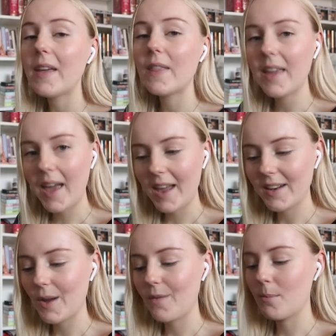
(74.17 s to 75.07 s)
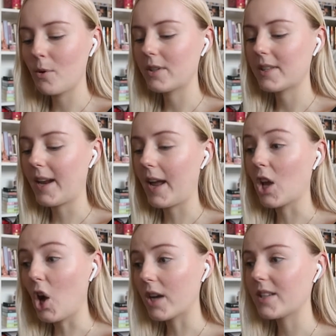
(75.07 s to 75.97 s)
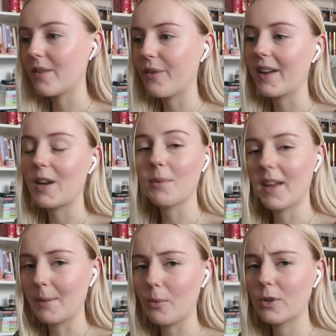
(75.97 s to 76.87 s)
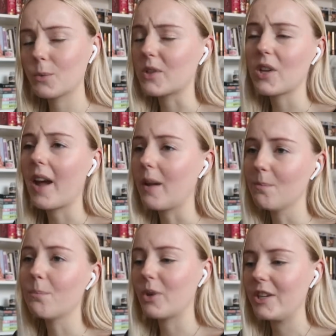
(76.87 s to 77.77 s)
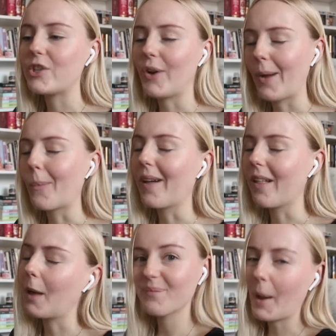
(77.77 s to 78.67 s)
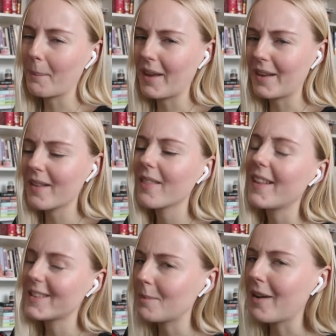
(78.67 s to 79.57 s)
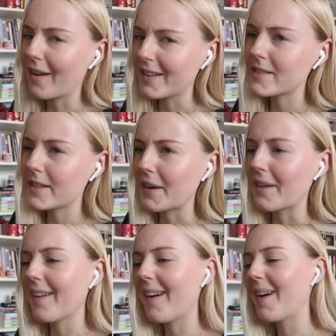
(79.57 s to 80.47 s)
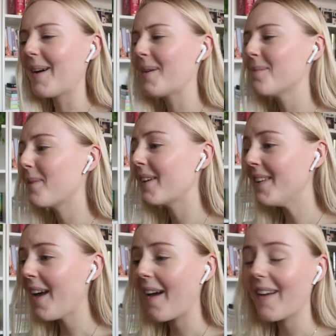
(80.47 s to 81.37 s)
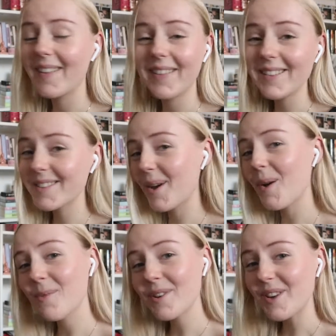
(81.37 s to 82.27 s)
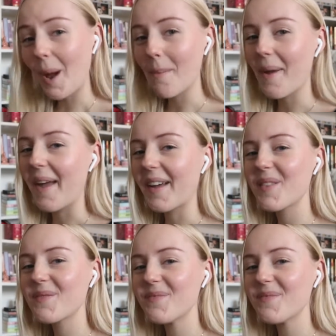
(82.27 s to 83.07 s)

in the end of the books that I got, if I end up getting books, which I'm pretty sure I will. I mean, let's be honest here. But yeah, let's go book shopping.